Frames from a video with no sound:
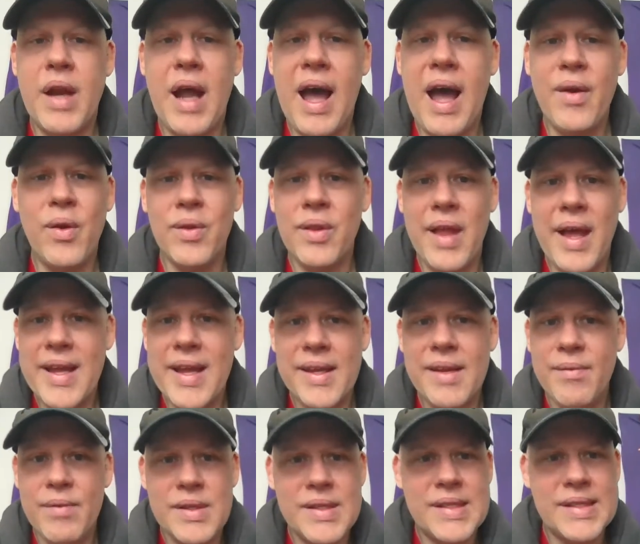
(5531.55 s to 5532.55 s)
But I don't like
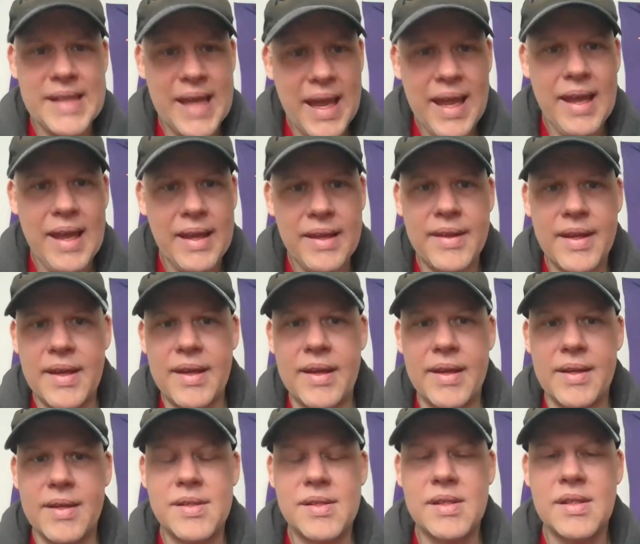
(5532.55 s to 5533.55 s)
even saying
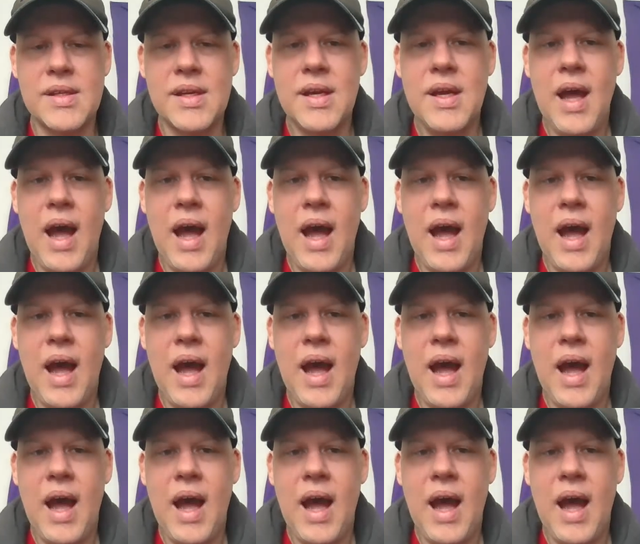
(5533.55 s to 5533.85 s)
this.